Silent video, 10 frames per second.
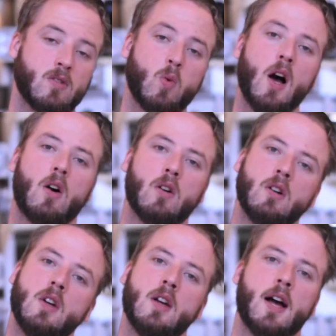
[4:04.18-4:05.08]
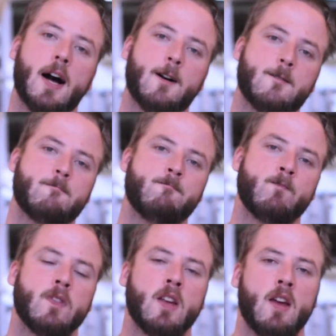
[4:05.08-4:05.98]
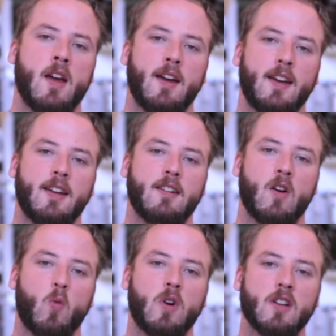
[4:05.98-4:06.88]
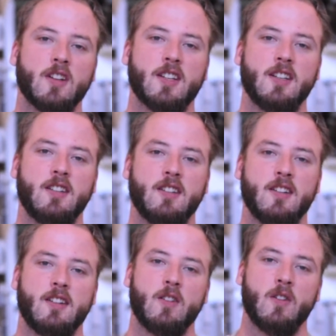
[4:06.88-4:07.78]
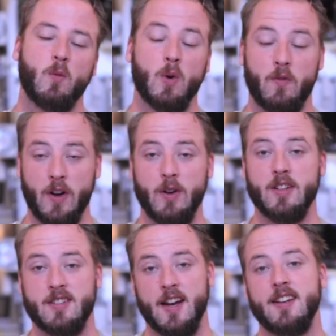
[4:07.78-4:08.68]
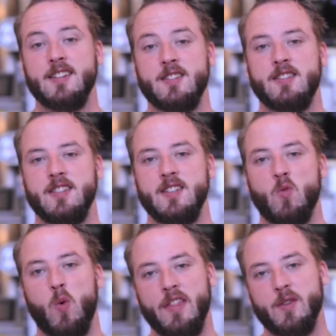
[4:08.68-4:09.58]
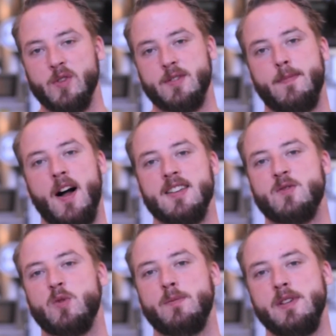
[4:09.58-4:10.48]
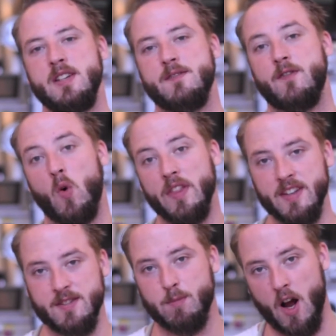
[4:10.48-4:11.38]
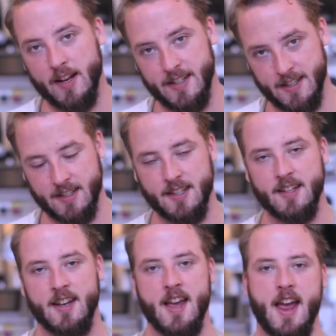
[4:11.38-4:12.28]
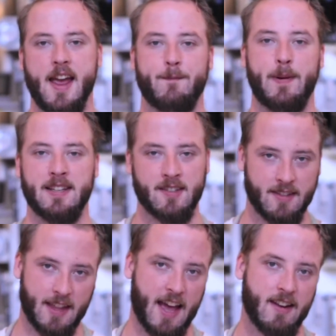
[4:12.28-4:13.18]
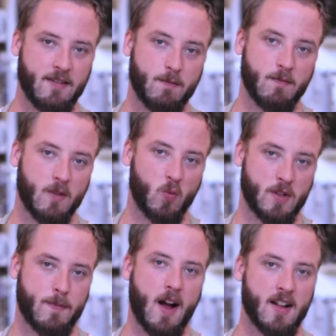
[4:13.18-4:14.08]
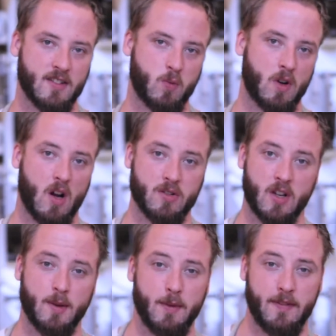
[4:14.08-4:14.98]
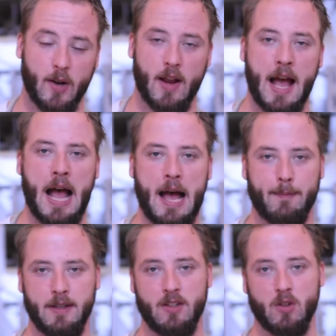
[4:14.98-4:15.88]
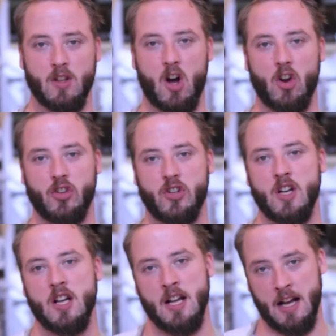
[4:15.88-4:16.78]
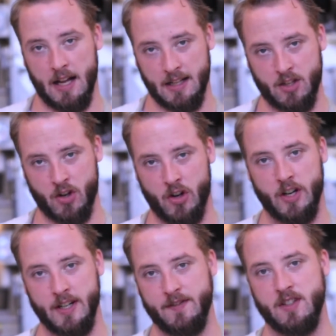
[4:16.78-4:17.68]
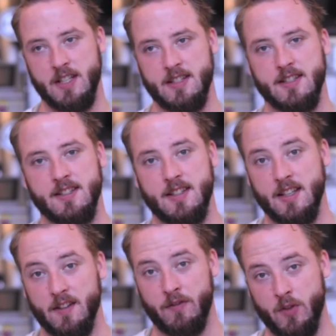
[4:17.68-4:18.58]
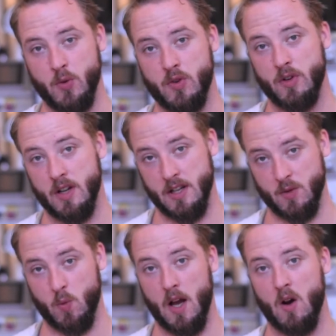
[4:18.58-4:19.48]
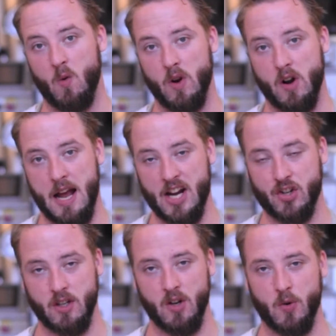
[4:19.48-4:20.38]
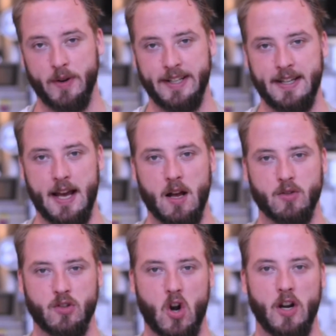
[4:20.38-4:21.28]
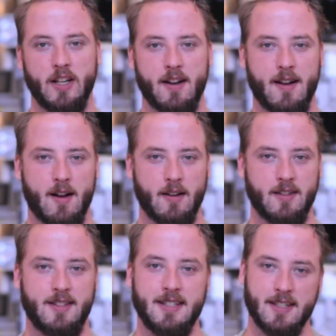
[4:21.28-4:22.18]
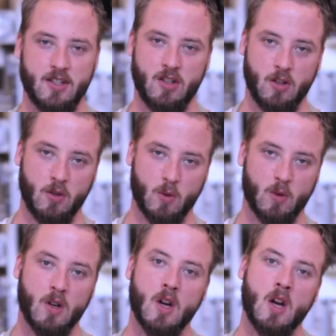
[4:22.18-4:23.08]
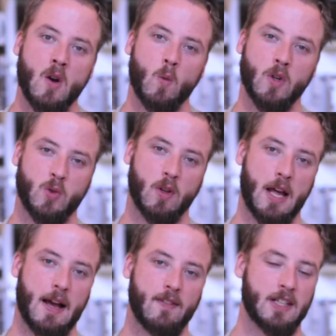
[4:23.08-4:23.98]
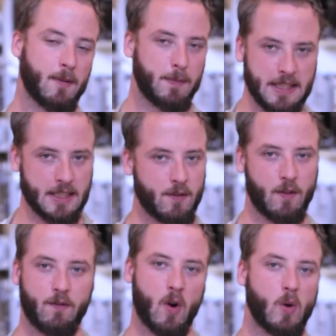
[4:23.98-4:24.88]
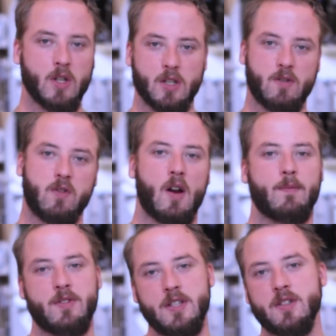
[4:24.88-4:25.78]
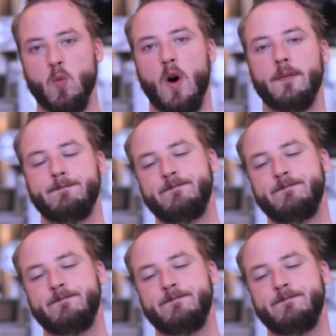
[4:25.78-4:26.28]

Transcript: as well. And we're very excited to see what the response will be for this project. And based on that response, we're also going to be very happy to launch alternative seasons in the future as well. We're actually already now starting on season 2, which will have a completely different focus from season 1.